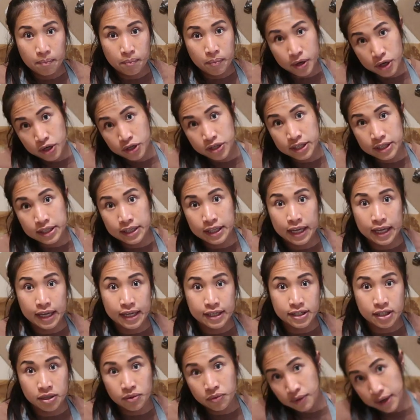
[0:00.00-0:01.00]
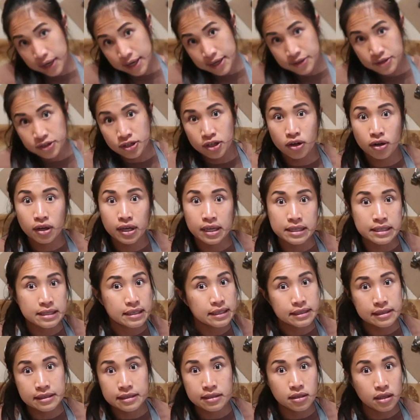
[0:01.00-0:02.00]
percentage and ratio, because
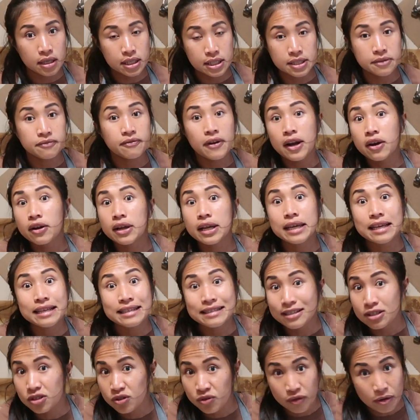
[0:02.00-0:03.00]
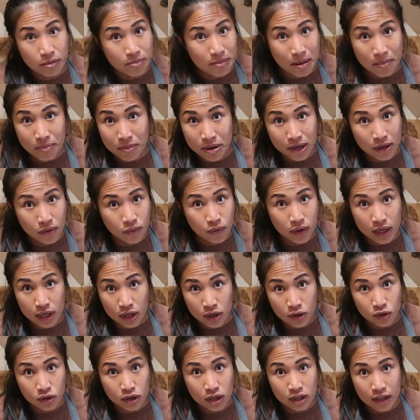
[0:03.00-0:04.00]
it's very easy to remember it when
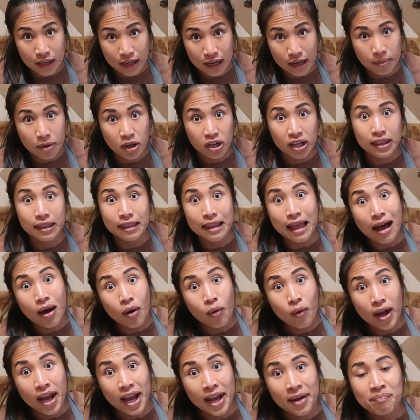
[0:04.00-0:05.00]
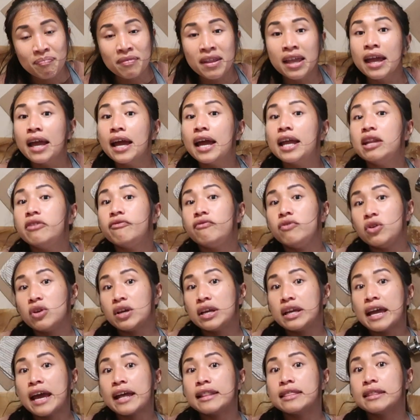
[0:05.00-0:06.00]
you think about it that way. And if you
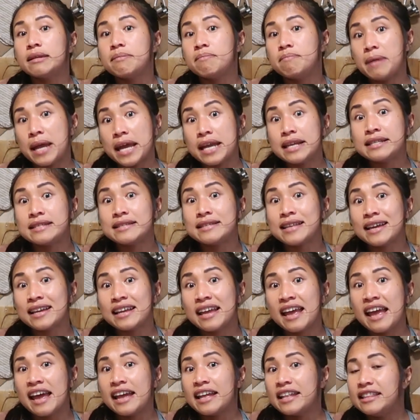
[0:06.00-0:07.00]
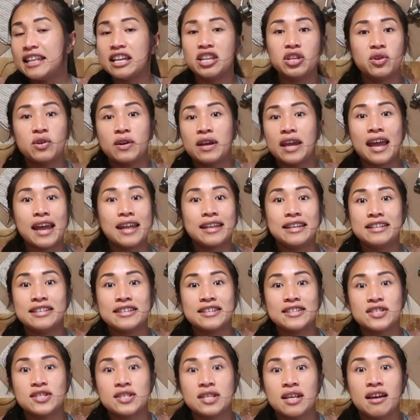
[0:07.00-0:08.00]
get the basic, then you can
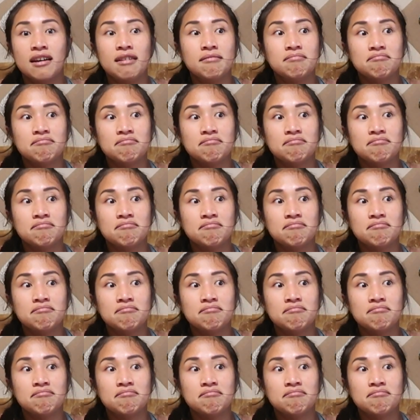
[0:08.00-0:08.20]
just